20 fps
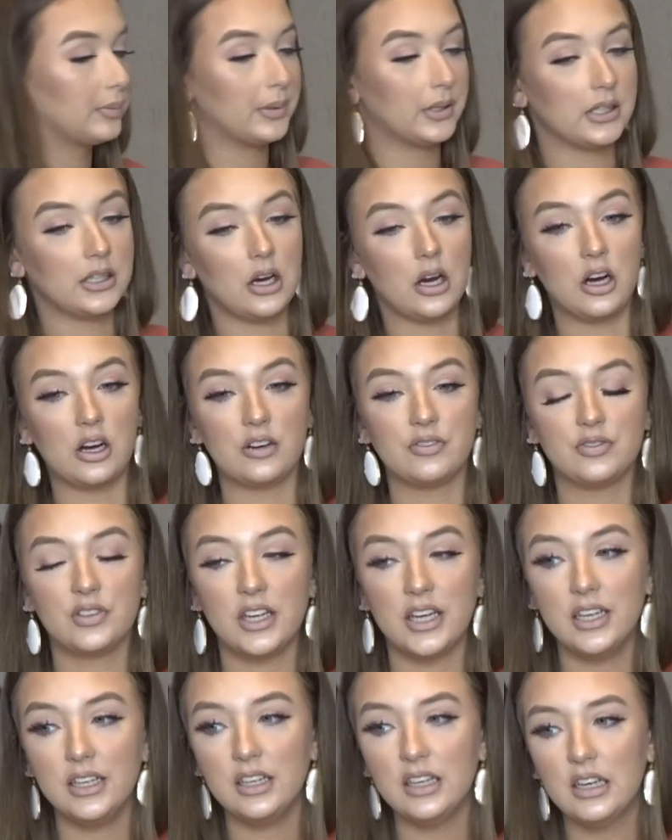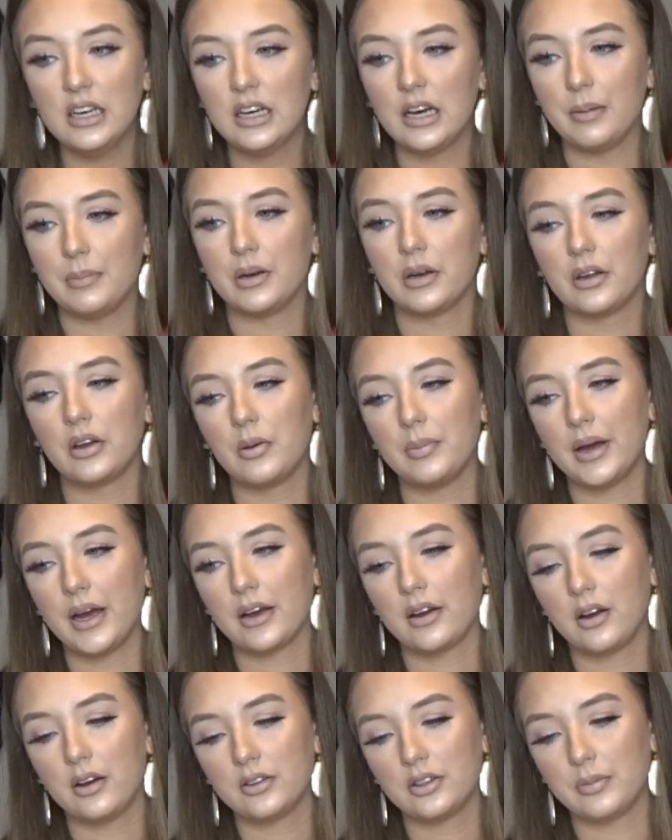pretty often. I'm gonna go
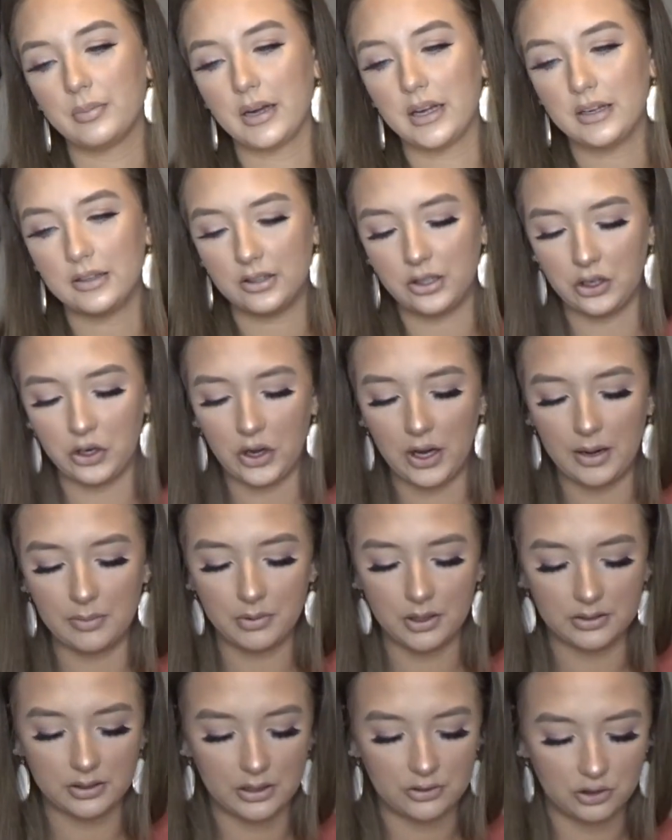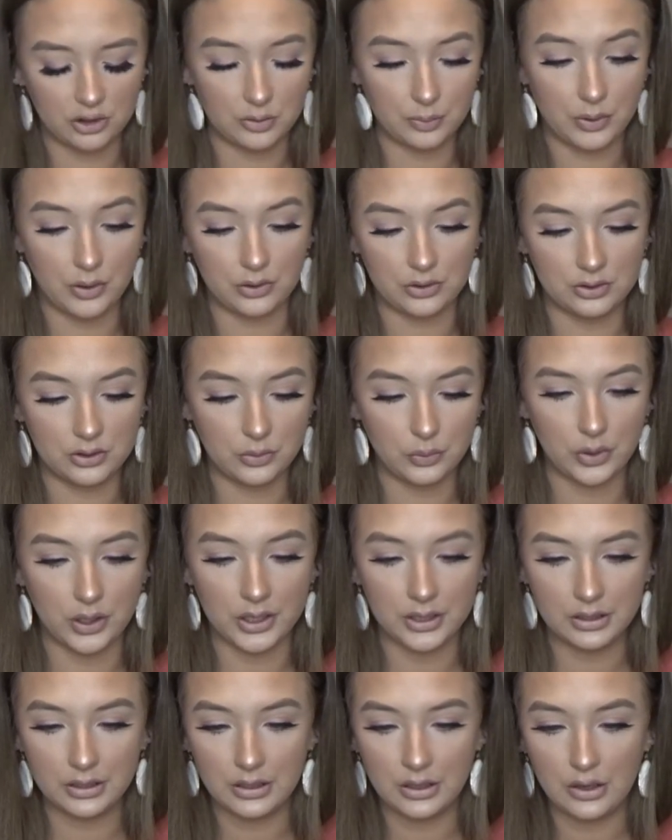back to my Instagram because I just posted
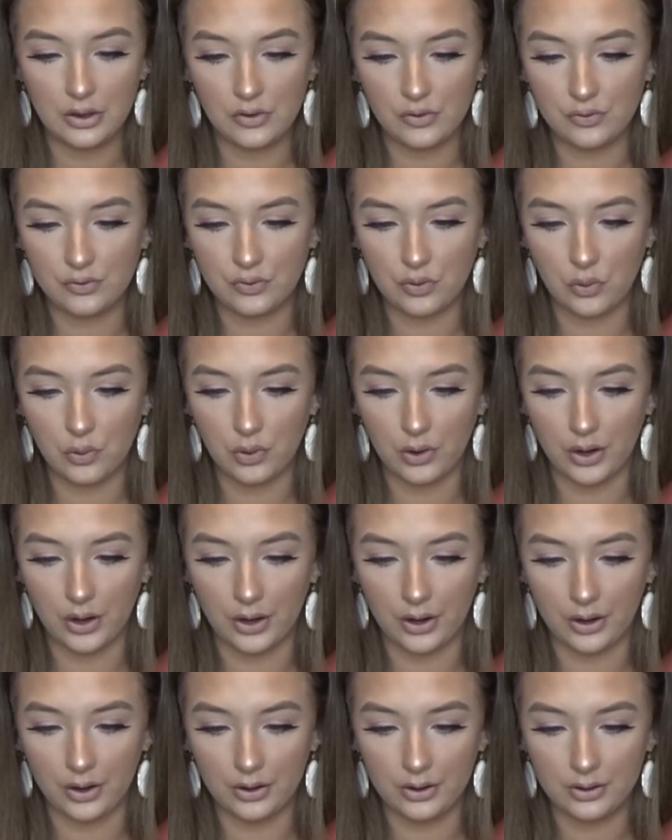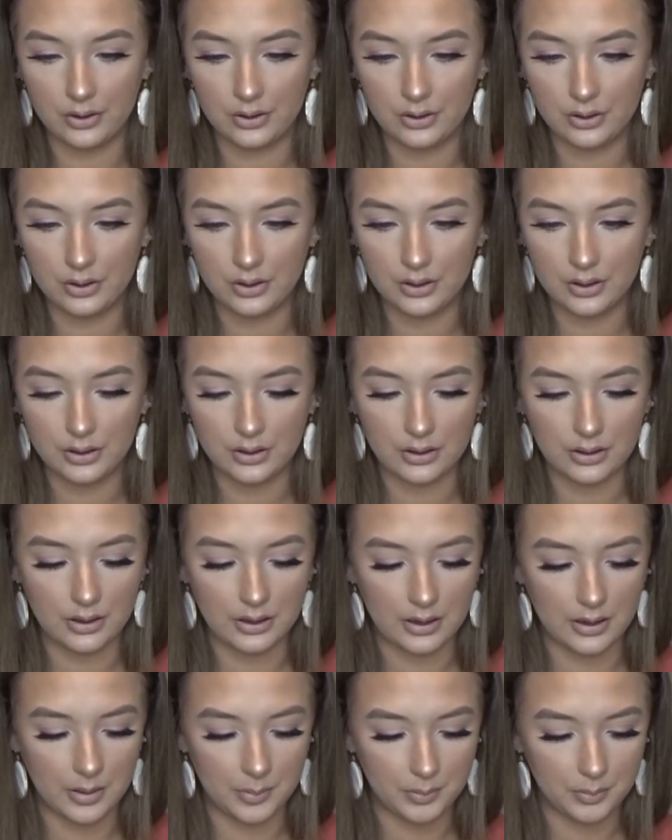one for
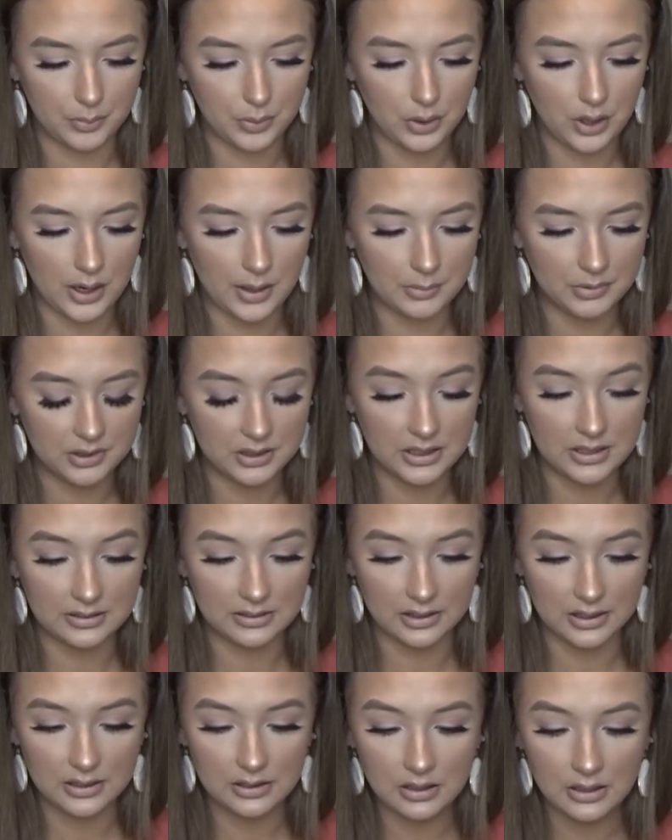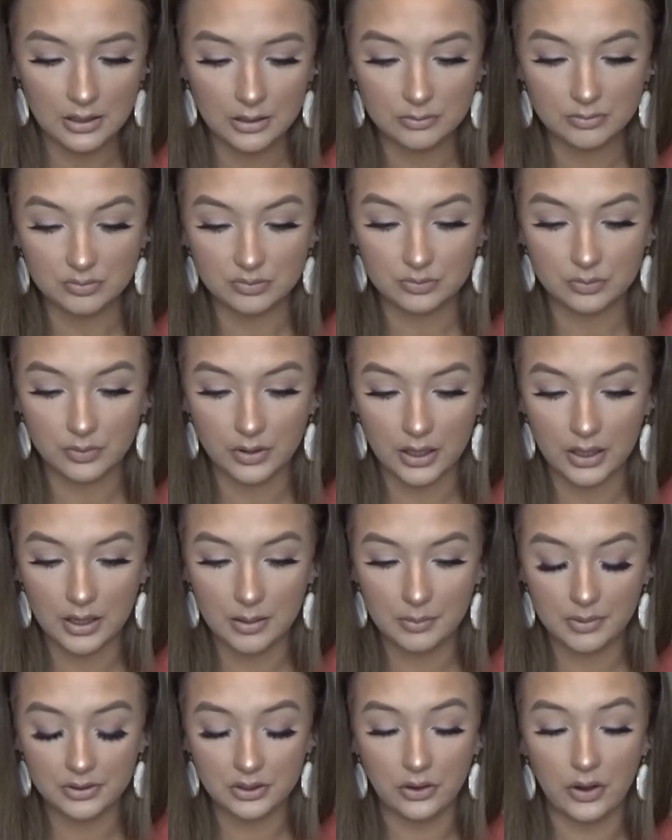prom season.
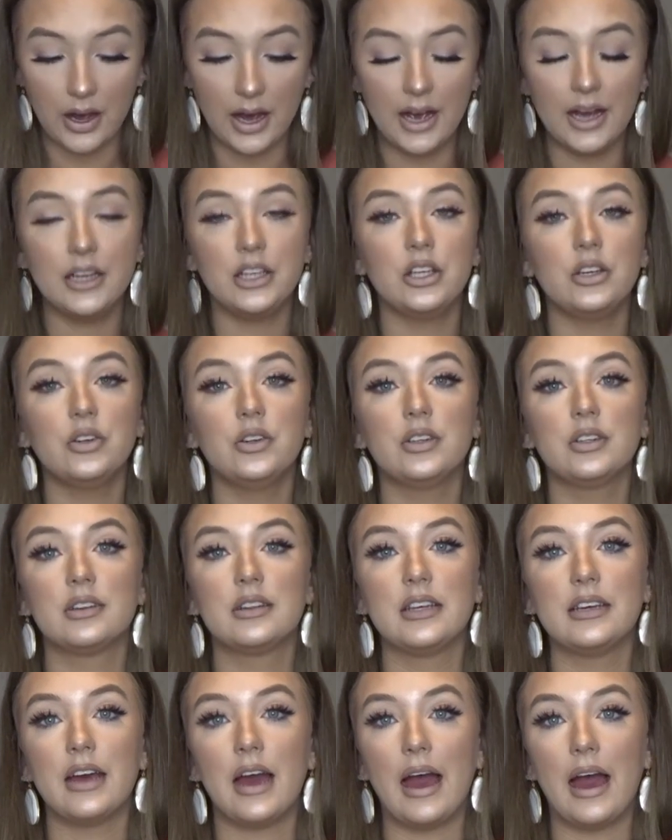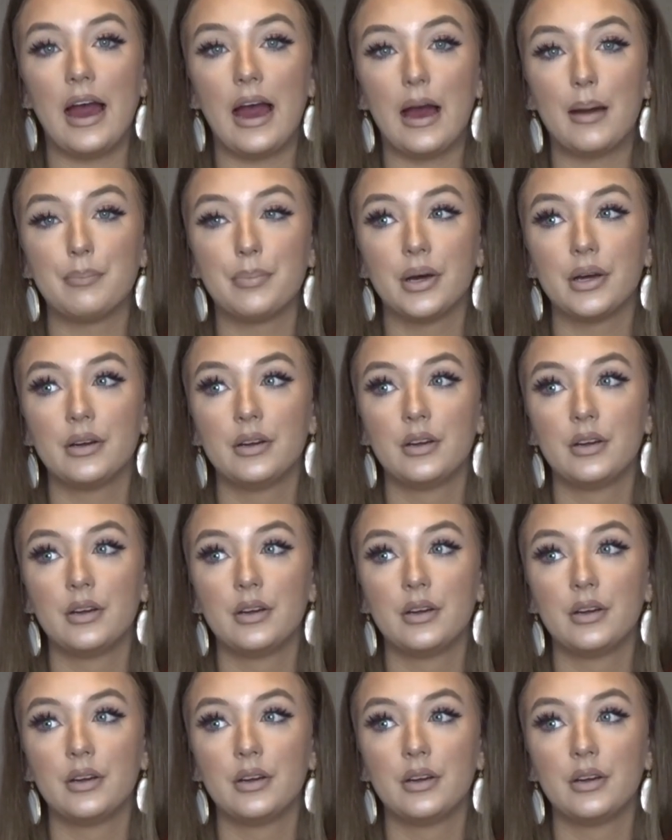So I use the app